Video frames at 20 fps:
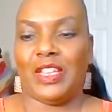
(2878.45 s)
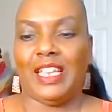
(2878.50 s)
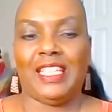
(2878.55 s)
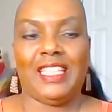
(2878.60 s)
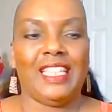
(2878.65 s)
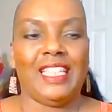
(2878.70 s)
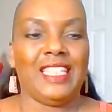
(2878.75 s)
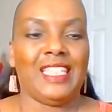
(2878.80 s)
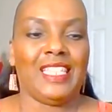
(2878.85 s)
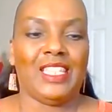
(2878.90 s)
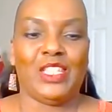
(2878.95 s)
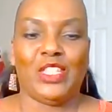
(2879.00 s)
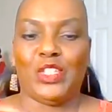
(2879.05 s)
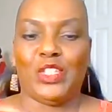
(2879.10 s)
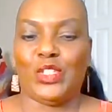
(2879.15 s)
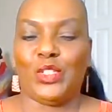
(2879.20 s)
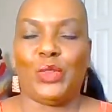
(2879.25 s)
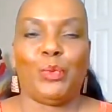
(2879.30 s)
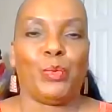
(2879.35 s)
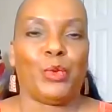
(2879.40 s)
And this
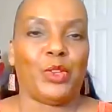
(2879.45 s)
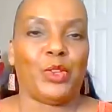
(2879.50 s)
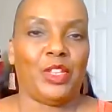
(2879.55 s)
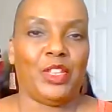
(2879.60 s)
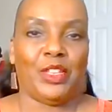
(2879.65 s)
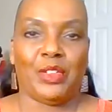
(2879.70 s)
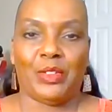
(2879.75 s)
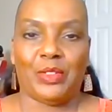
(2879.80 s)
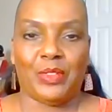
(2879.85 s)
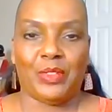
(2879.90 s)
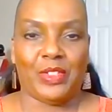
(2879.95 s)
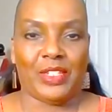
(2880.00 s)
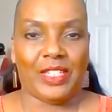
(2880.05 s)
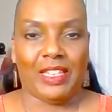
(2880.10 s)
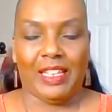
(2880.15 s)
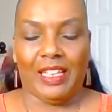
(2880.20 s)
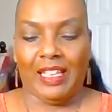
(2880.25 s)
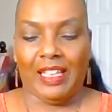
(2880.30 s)
is super cute.